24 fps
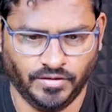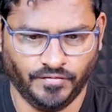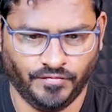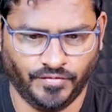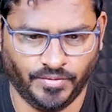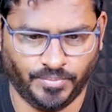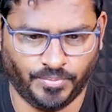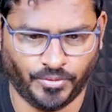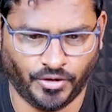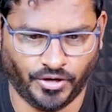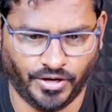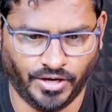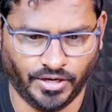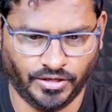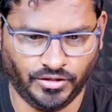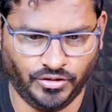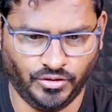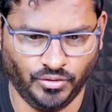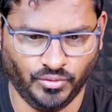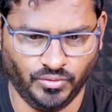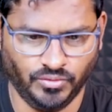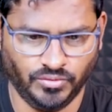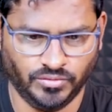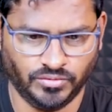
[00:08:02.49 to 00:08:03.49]
For product
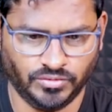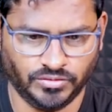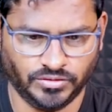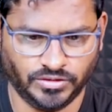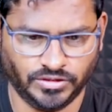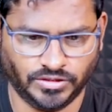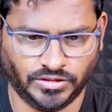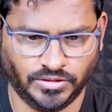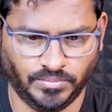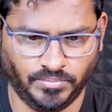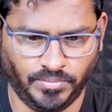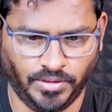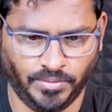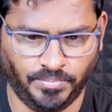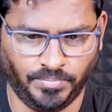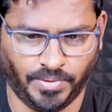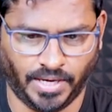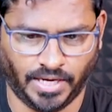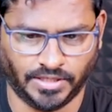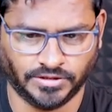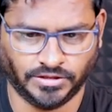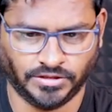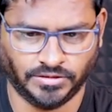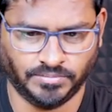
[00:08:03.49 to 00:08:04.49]
2, just simply
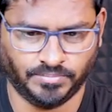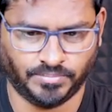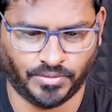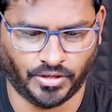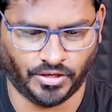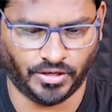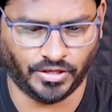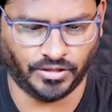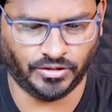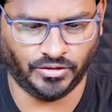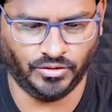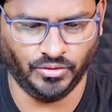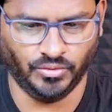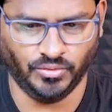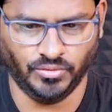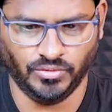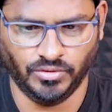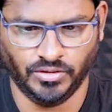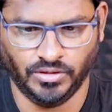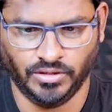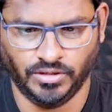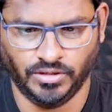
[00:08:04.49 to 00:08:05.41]
pass product 2